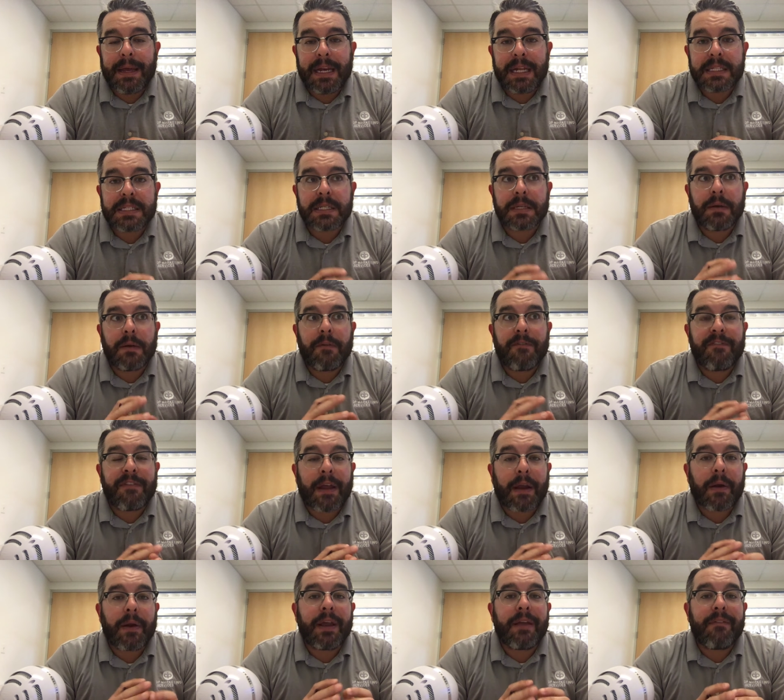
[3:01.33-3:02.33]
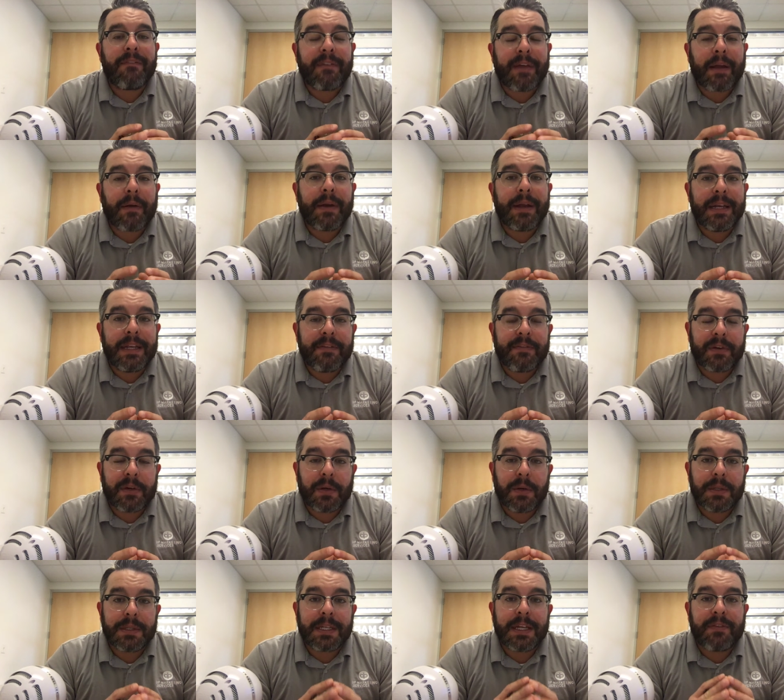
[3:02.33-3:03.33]
and it's very, very
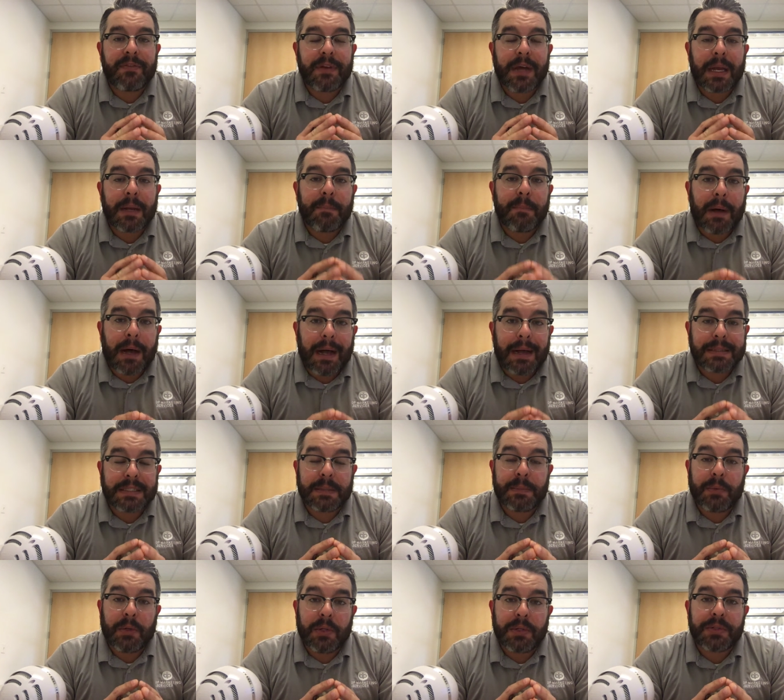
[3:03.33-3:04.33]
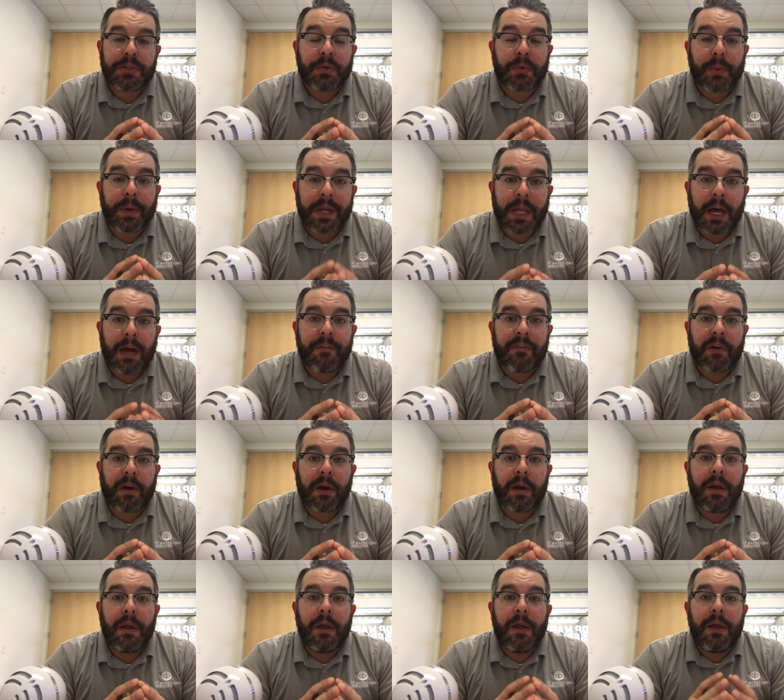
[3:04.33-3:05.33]
difficult, if not impossible, to
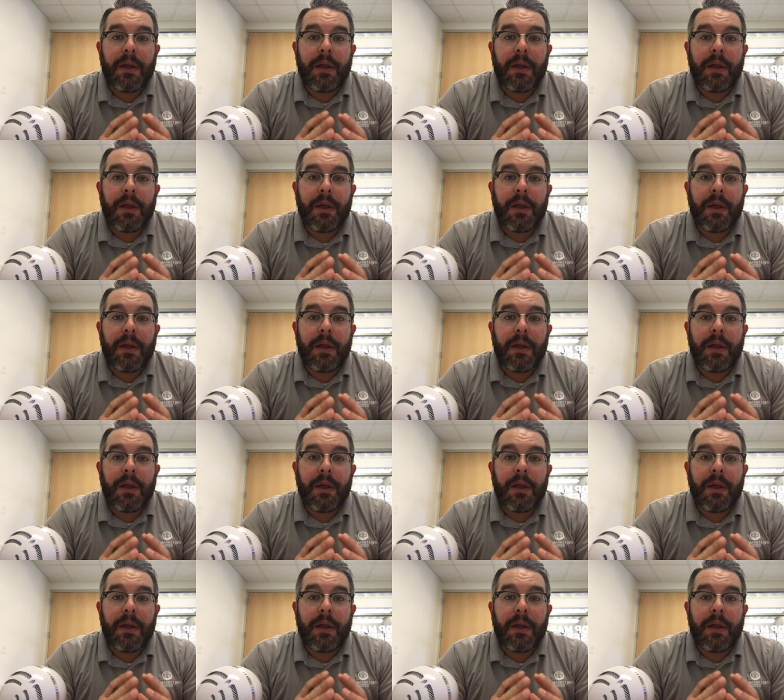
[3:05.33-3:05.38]
recover